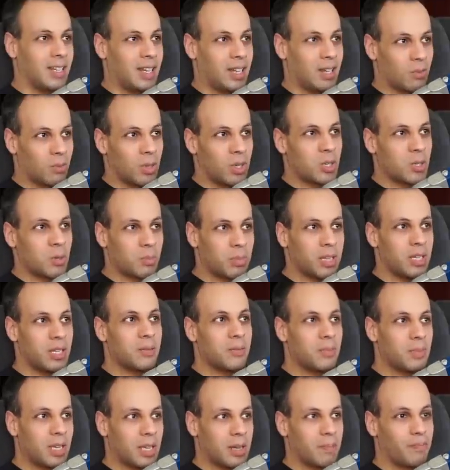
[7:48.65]
It reached peak
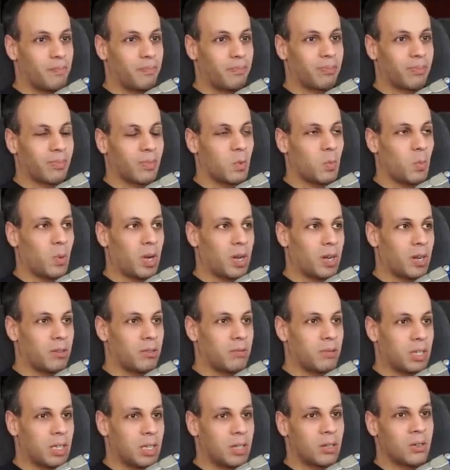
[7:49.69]
meme where
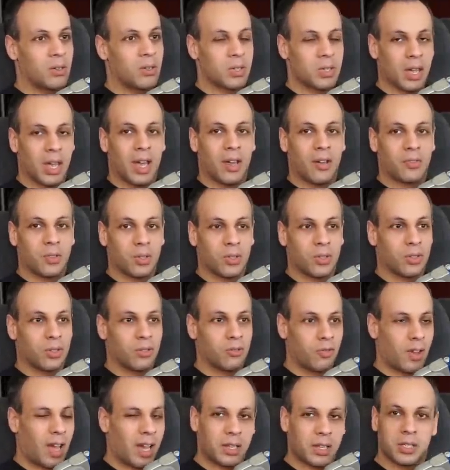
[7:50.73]
years after
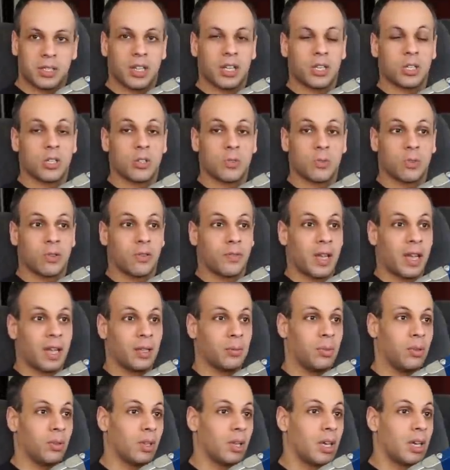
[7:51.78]
vaccinations were
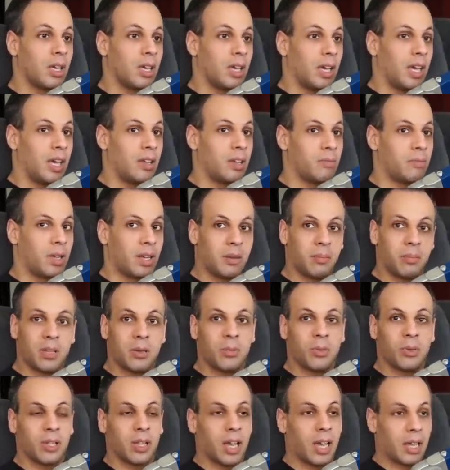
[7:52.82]
available and many
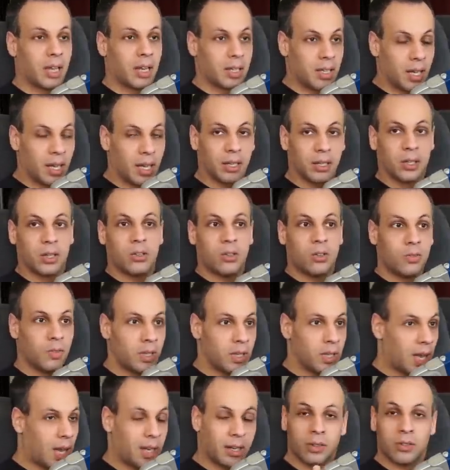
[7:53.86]
people had gotten
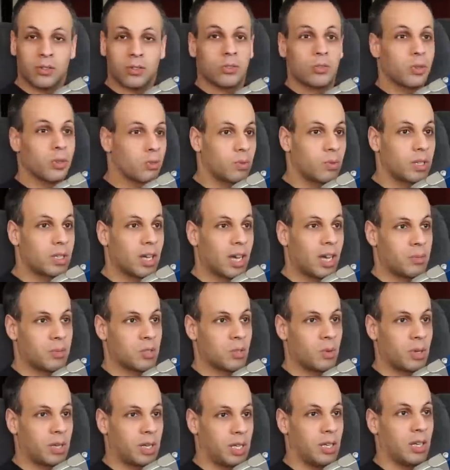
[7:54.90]
COVID, had it two or three times
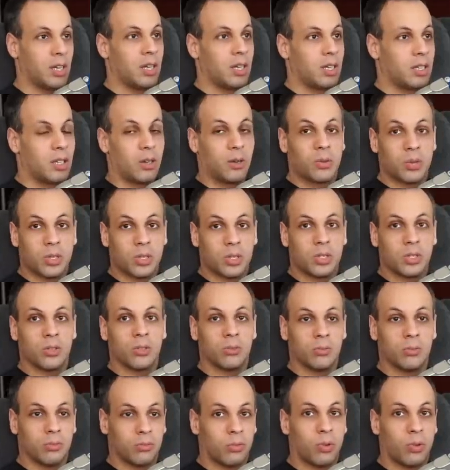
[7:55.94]
already, there were
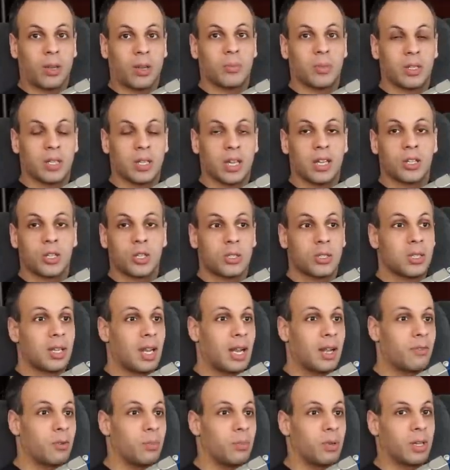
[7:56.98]
still recommendations that
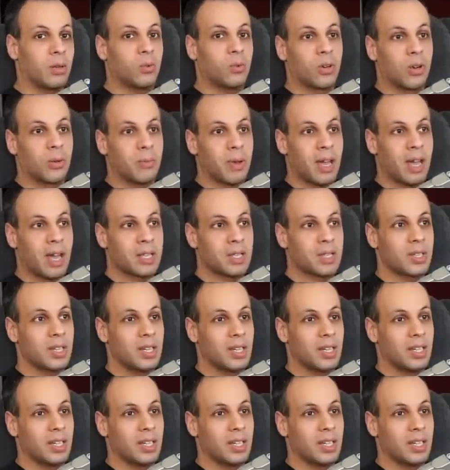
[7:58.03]
everybody wear a mask.